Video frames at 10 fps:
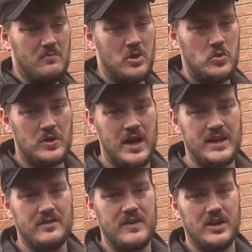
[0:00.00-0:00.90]
but you can
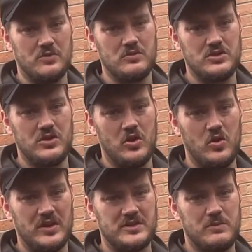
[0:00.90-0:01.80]
add value to the
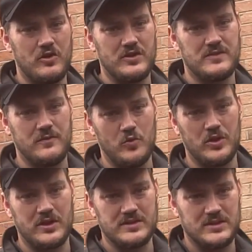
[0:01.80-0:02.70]
whole experience for
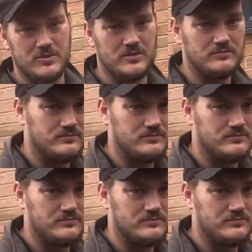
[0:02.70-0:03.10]
the customer.